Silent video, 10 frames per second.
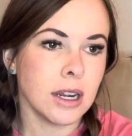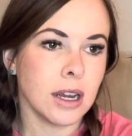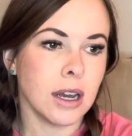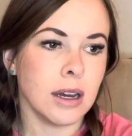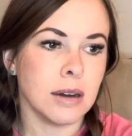
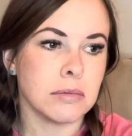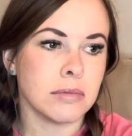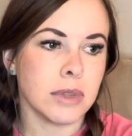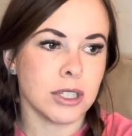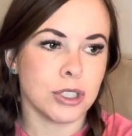
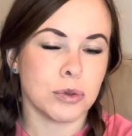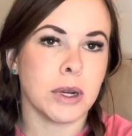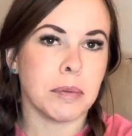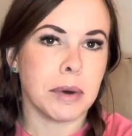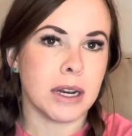That's just what
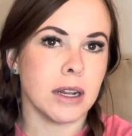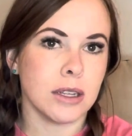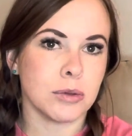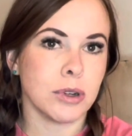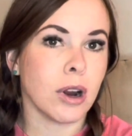your body
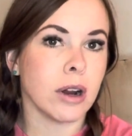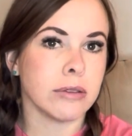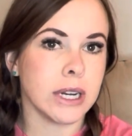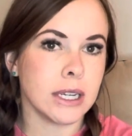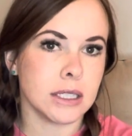does when your heart
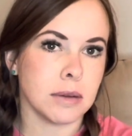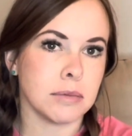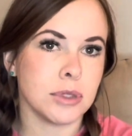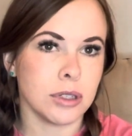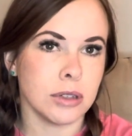rate gets up
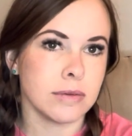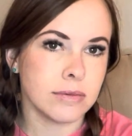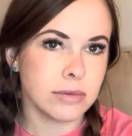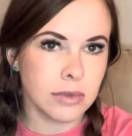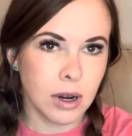to
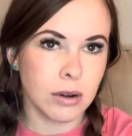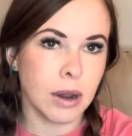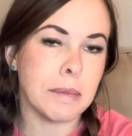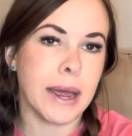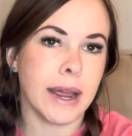
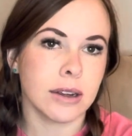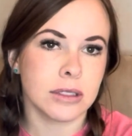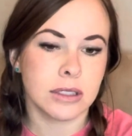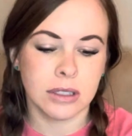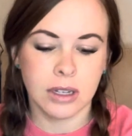around max.